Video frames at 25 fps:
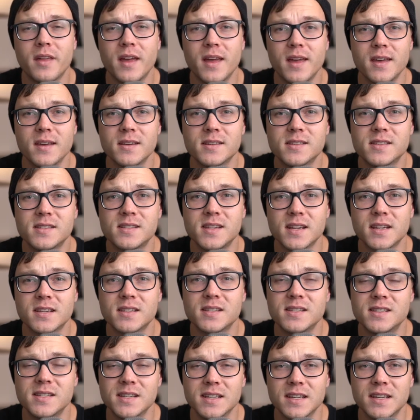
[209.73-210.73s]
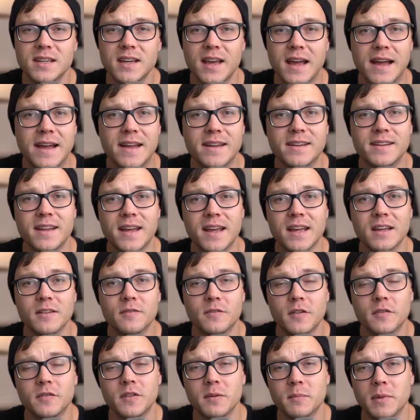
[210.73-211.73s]
a 6D and a
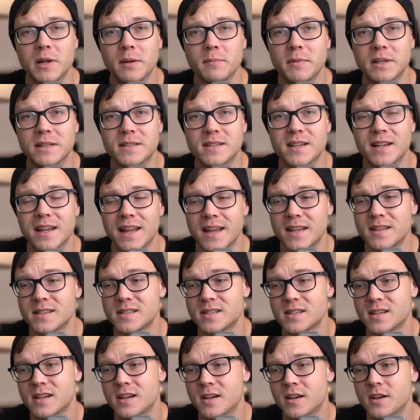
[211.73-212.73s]
50mm lens.